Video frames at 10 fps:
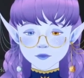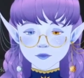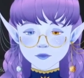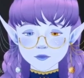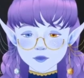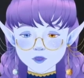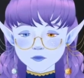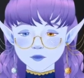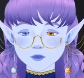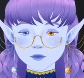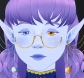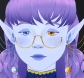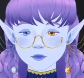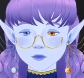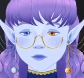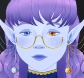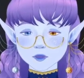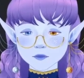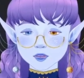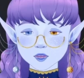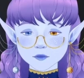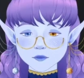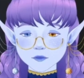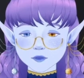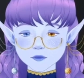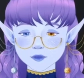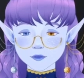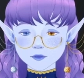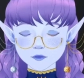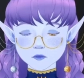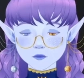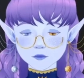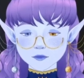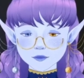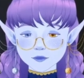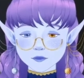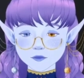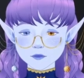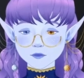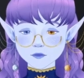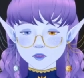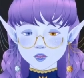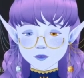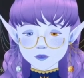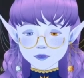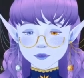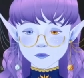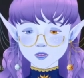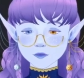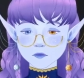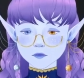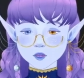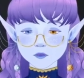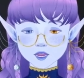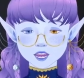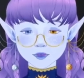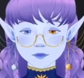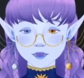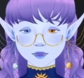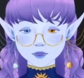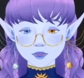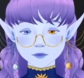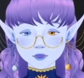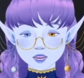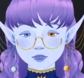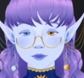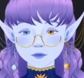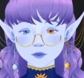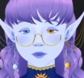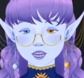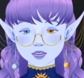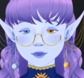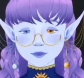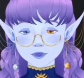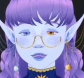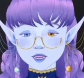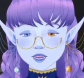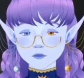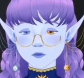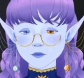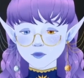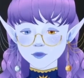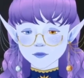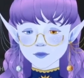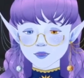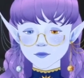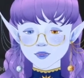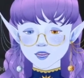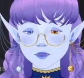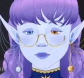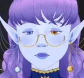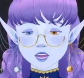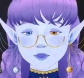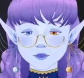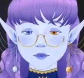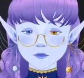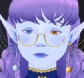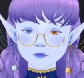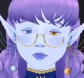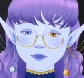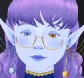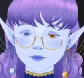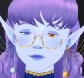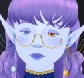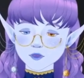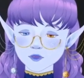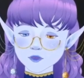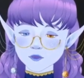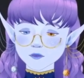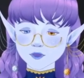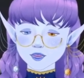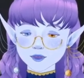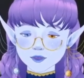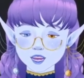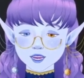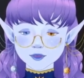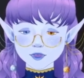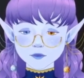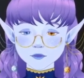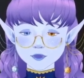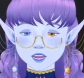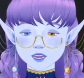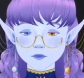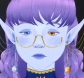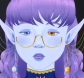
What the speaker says: determined to teach me her preferred methods of rule. She's something of a rogue as a regent, but nevertheless, the woman seems to have taken a shine to tutoring. Today's class covers yet more